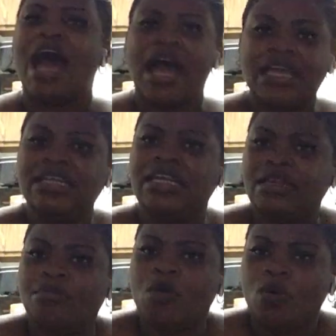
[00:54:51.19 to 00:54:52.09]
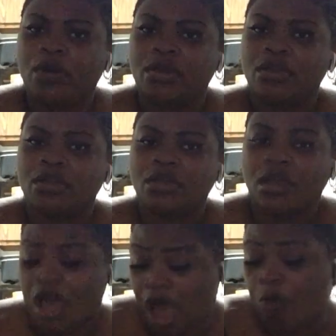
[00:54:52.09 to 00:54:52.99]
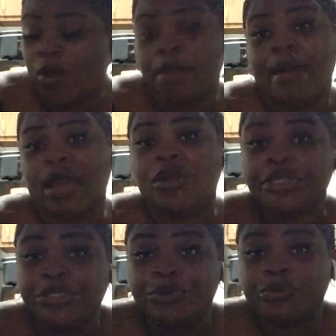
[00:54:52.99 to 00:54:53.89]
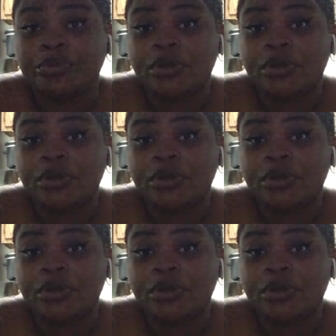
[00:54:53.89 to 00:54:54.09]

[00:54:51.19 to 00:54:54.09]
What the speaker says: I need more. What am I going to do?